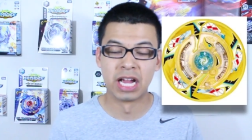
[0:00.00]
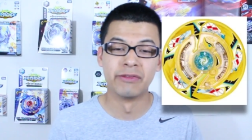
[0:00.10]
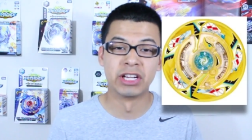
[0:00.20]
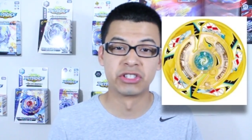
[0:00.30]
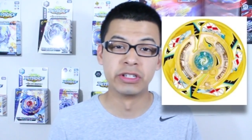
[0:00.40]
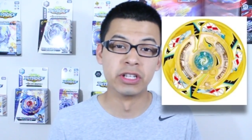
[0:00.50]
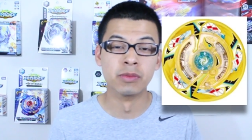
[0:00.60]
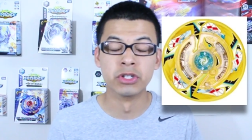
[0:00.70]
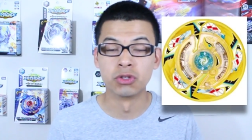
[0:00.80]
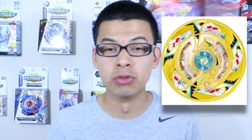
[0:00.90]
I haven't actually
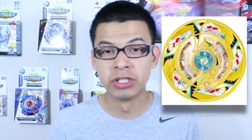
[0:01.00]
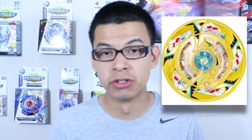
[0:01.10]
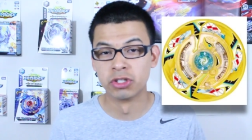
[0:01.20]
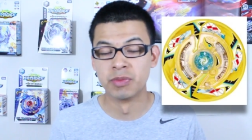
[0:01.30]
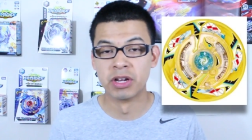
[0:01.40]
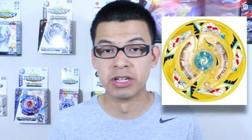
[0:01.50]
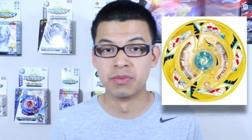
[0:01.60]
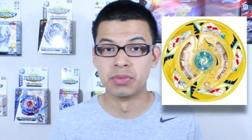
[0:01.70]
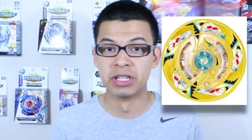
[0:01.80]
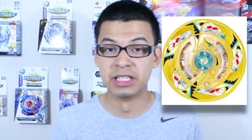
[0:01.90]
done much research about
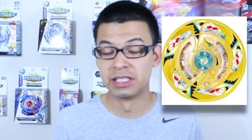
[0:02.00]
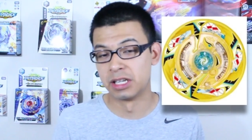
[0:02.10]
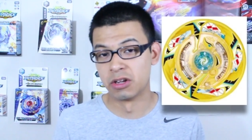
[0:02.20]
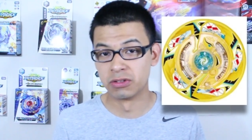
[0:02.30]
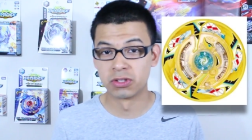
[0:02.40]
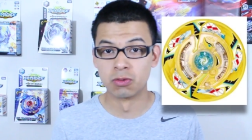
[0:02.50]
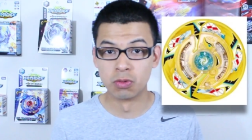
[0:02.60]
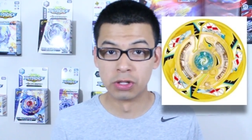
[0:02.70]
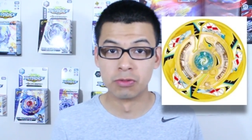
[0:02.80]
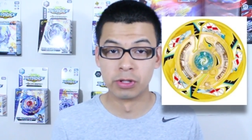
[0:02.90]
it, but it sounds
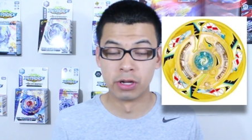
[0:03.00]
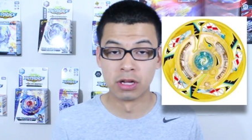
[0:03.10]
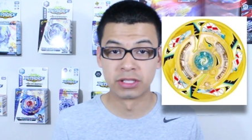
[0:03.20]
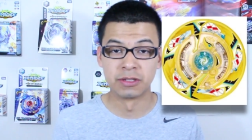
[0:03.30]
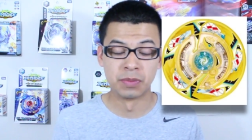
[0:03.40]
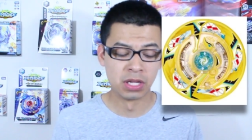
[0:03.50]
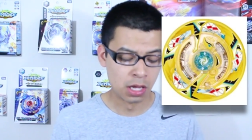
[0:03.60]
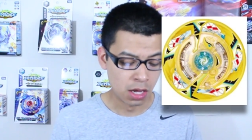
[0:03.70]
really, really awesome.